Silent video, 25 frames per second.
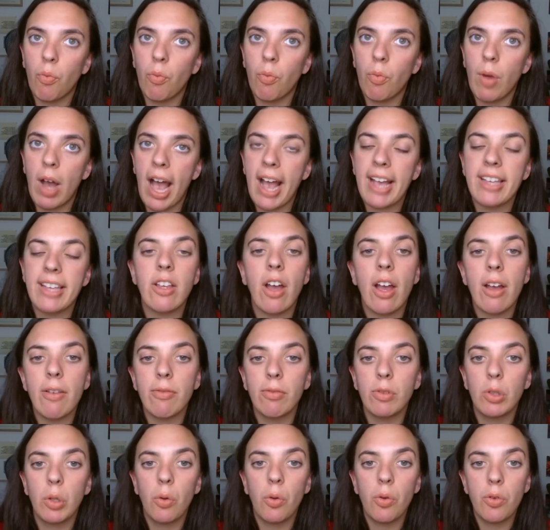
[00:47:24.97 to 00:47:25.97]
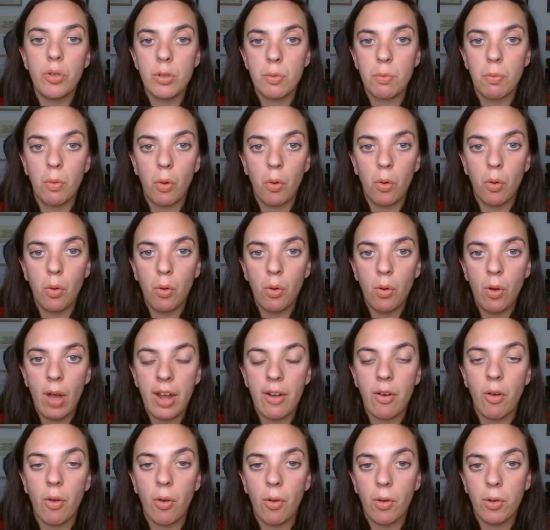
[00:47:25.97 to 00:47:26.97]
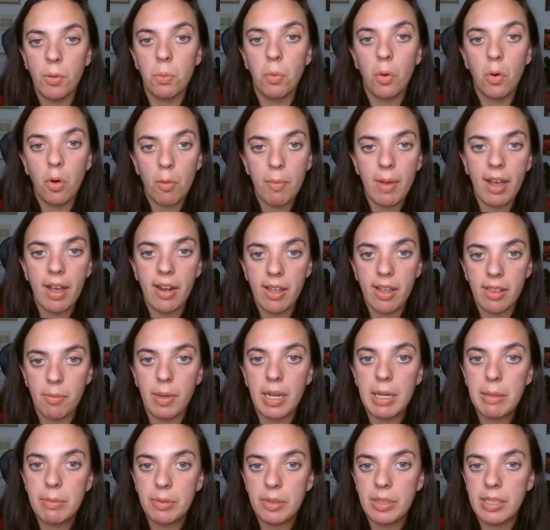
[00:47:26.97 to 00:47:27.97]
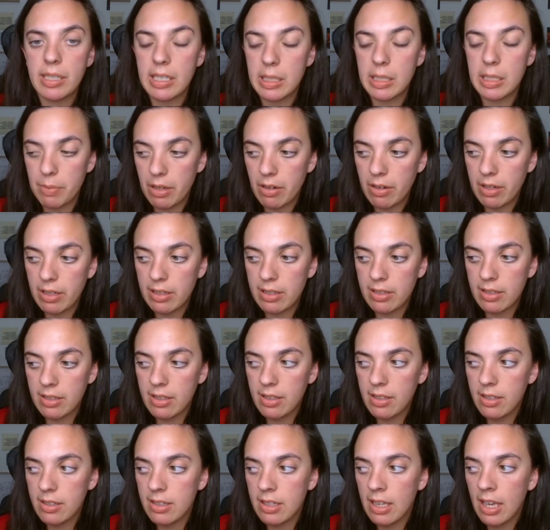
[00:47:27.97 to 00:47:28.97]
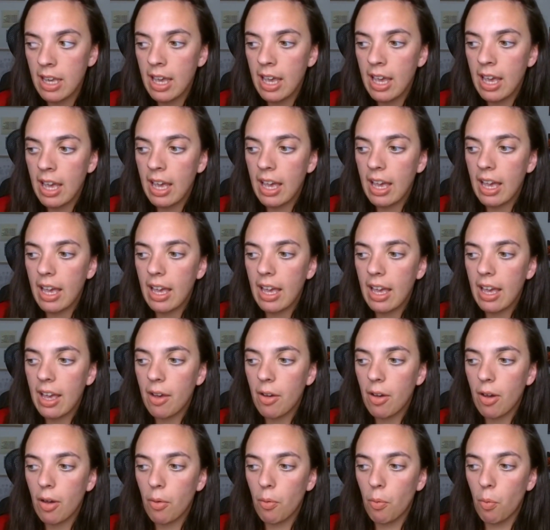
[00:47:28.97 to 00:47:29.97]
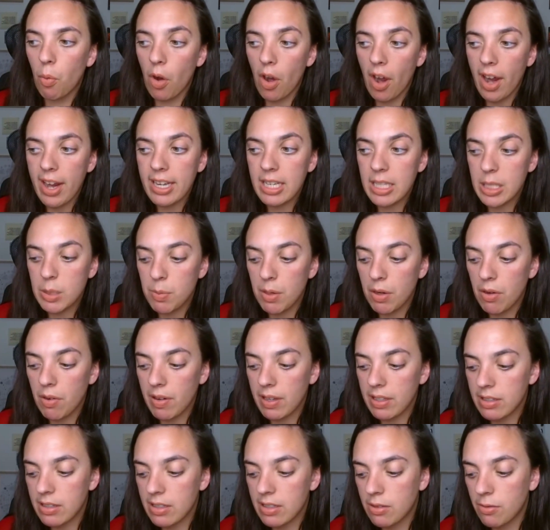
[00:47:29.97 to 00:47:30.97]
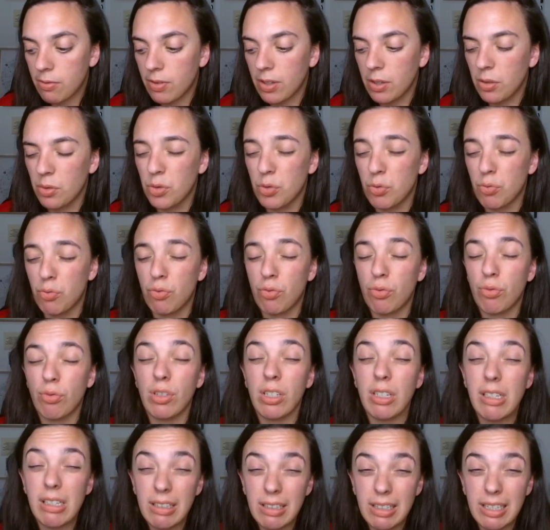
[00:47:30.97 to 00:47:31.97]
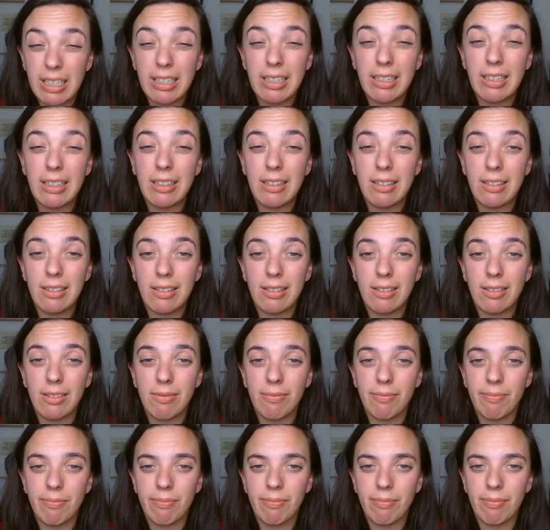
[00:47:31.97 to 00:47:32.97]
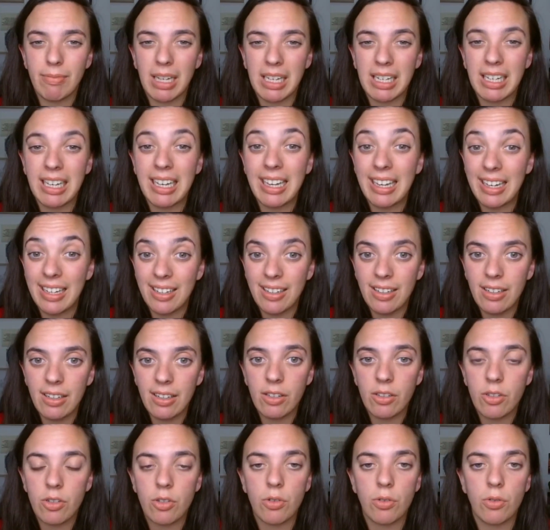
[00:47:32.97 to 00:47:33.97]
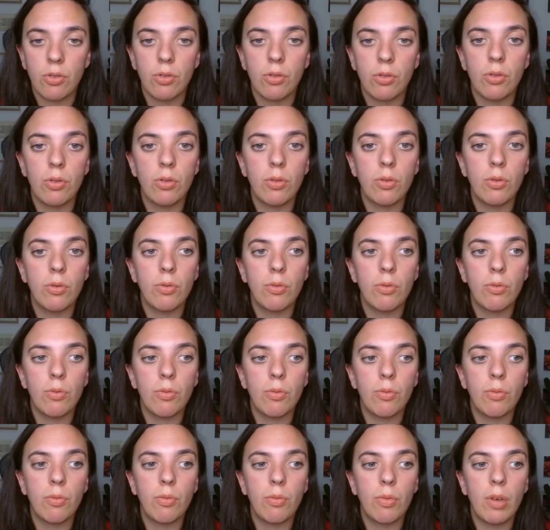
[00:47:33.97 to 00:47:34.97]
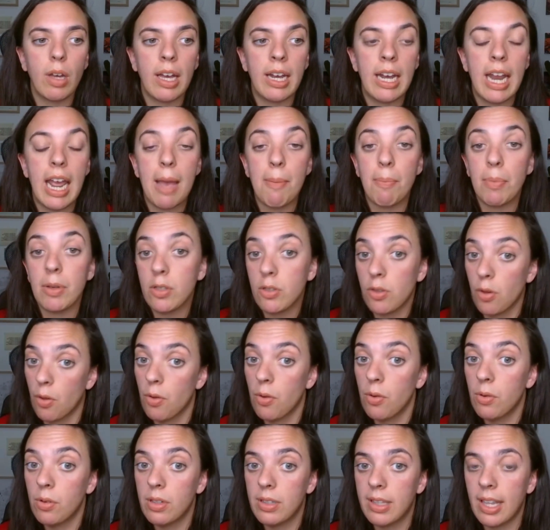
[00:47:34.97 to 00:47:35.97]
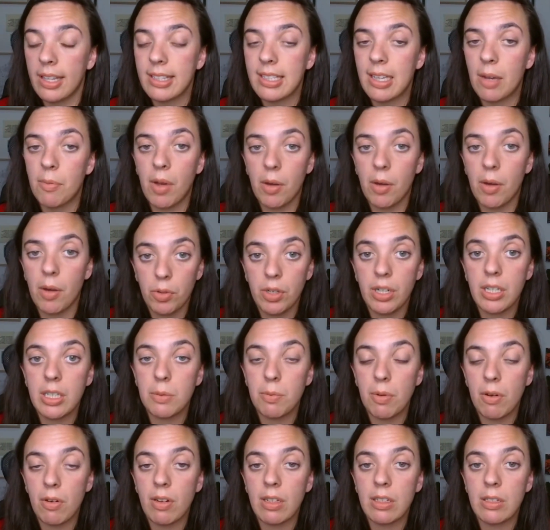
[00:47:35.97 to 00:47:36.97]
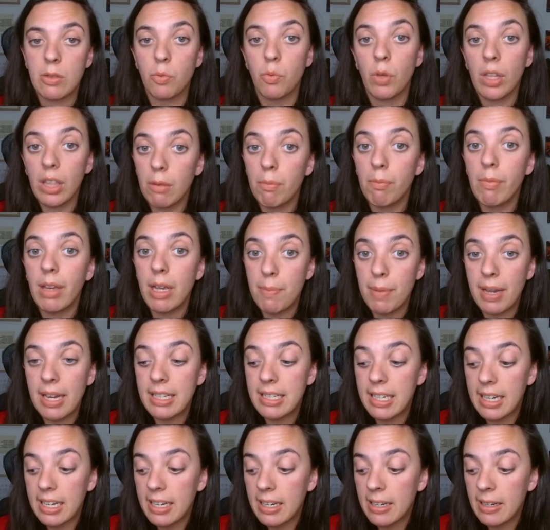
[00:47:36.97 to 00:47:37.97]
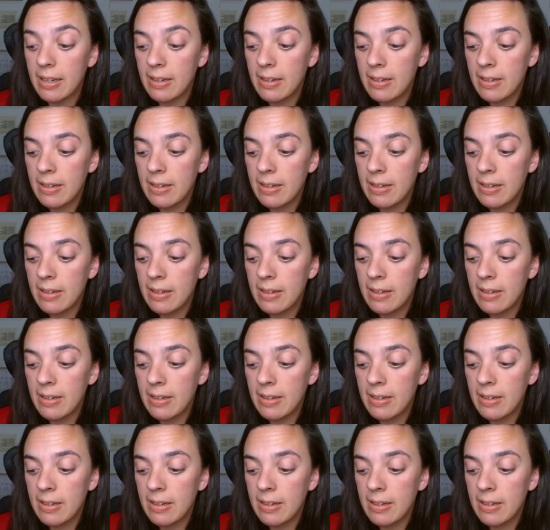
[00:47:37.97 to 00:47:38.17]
as I've learned more and heard more about other people's experiences, what I experienced feels really akin to an episode that someone would experience with BPD.